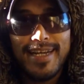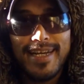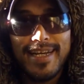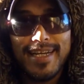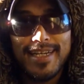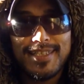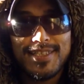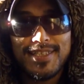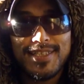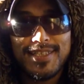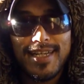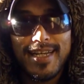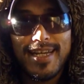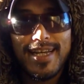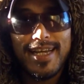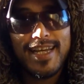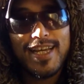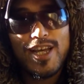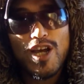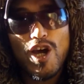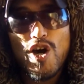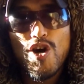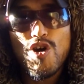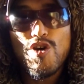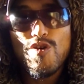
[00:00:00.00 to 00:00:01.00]
as a
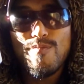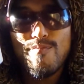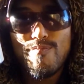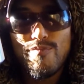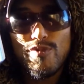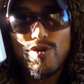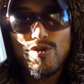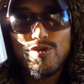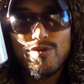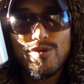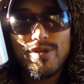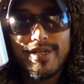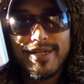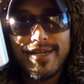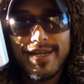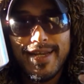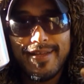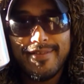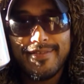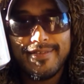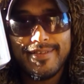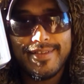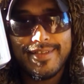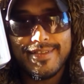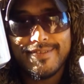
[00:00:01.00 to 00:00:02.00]
home brewer,
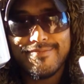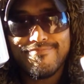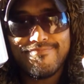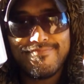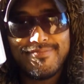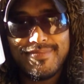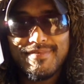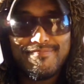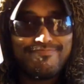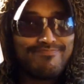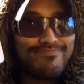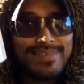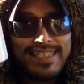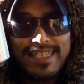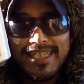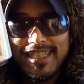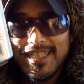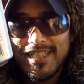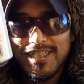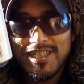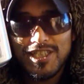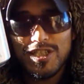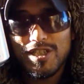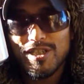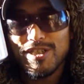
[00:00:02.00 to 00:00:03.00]
and then,
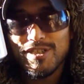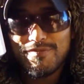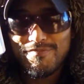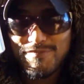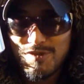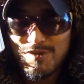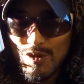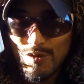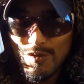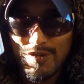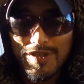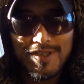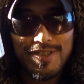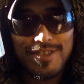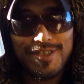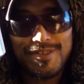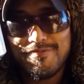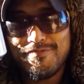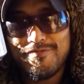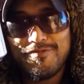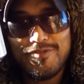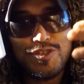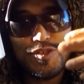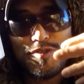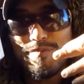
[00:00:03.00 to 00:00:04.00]
you know, took a
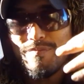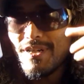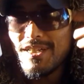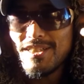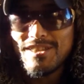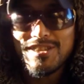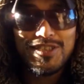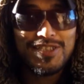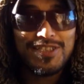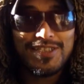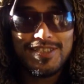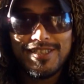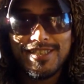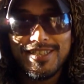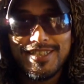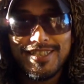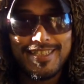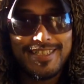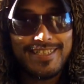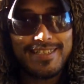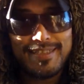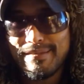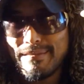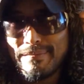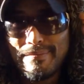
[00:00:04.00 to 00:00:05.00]
few months
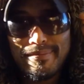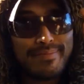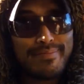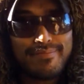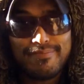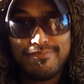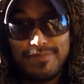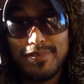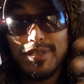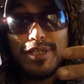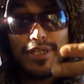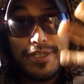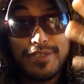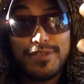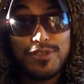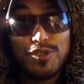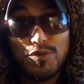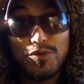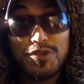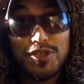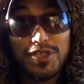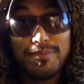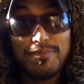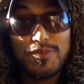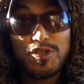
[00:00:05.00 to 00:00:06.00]
to, you know,
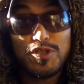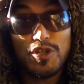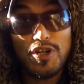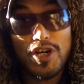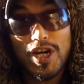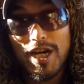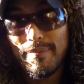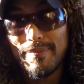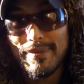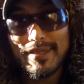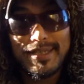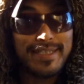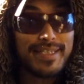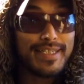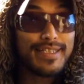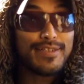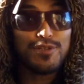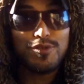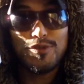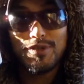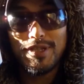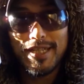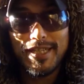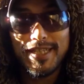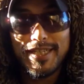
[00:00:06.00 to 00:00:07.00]
took some time to get
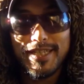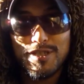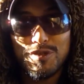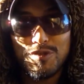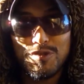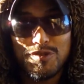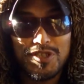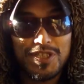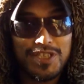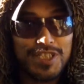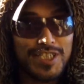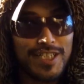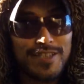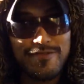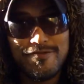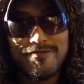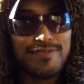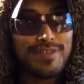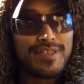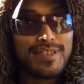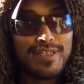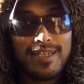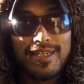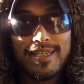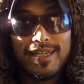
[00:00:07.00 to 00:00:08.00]
all the legal
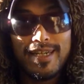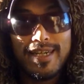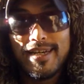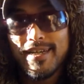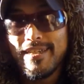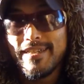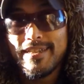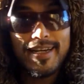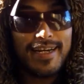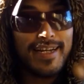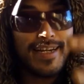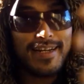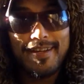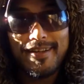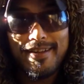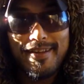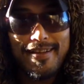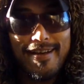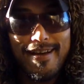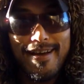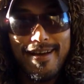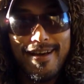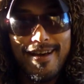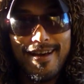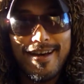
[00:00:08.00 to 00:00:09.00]
stuff, yada
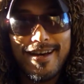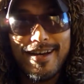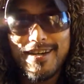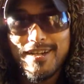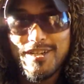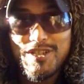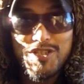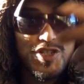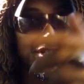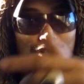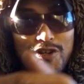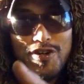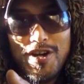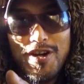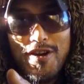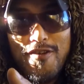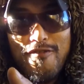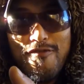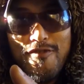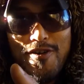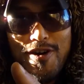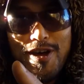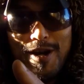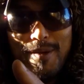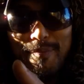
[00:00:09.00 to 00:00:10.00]
yada, trying to
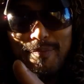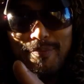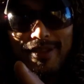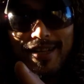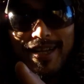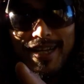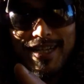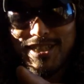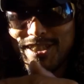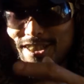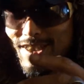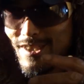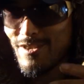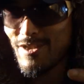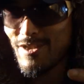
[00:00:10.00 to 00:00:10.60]
find a place,